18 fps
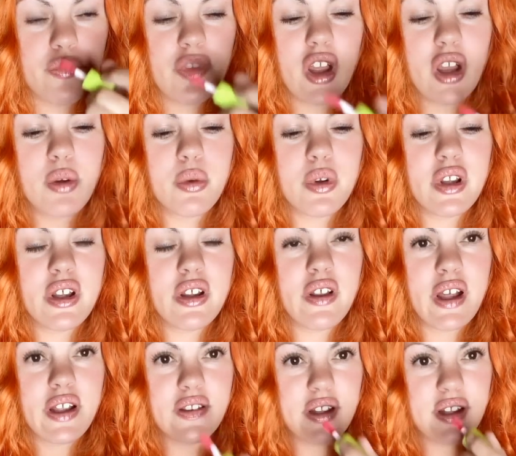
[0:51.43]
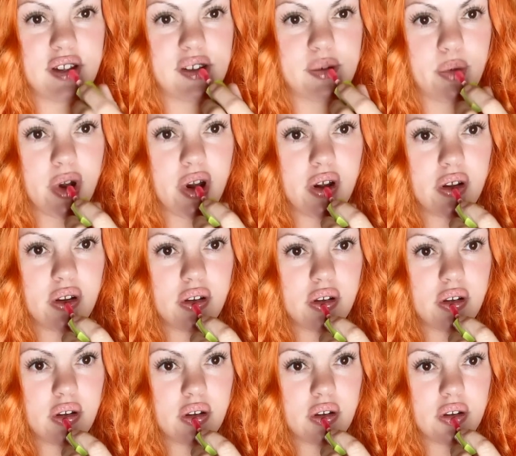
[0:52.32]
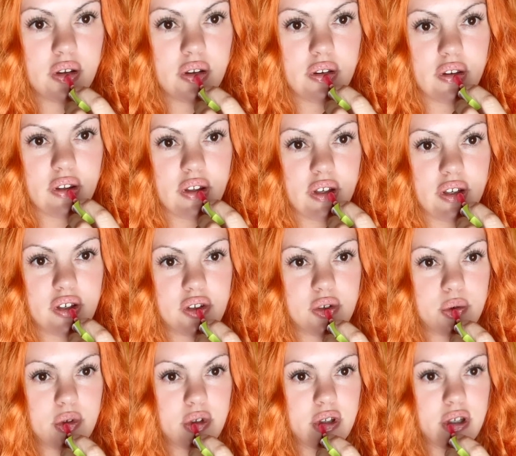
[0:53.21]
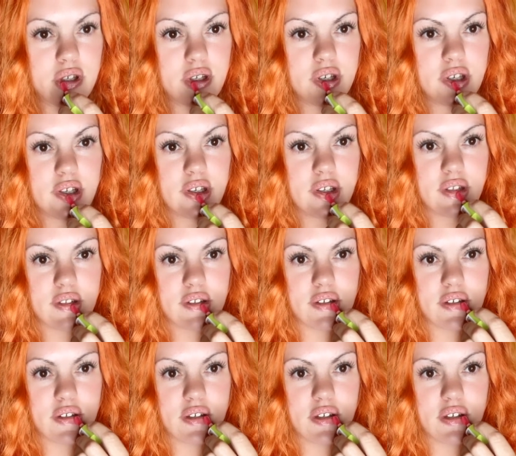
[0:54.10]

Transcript: I really like that smell. That is really neat.